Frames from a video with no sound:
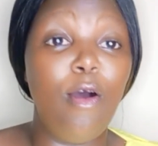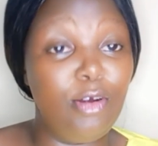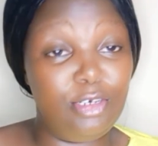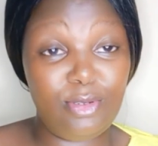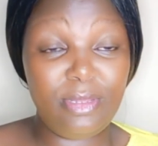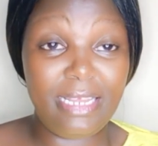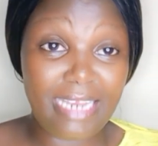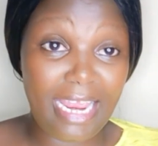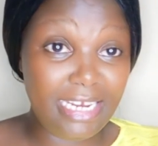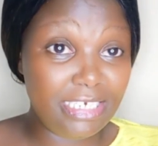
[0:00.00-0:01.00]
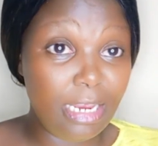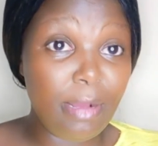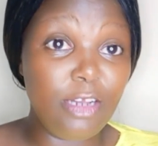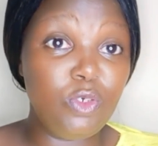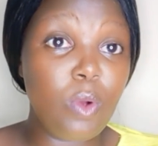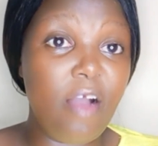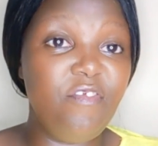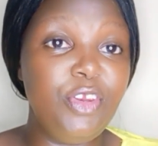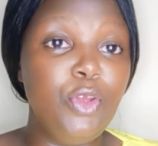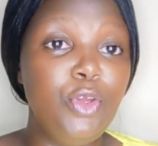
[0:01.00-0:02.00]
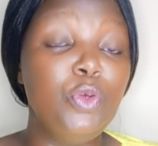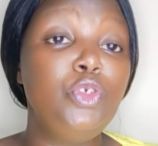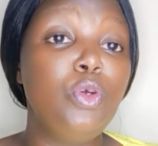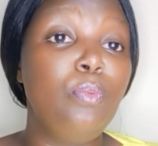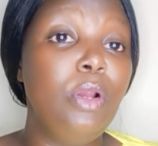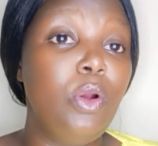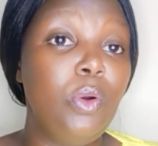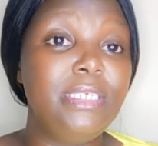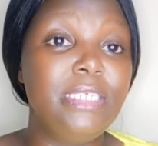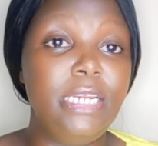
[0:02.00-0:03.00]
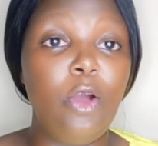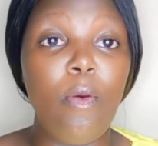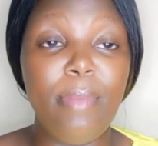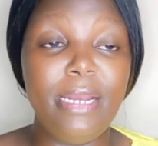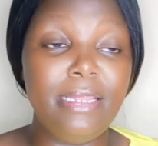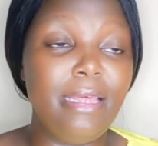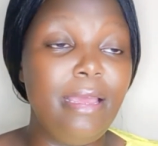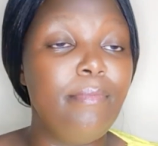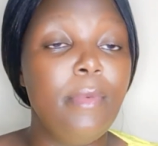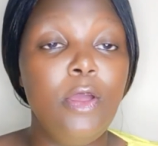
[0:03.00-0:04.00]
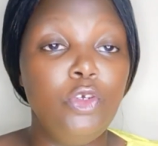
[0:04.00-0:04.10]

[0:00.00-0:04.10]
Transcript: on, so that anytime I'll do a video, YouTube will always recommend them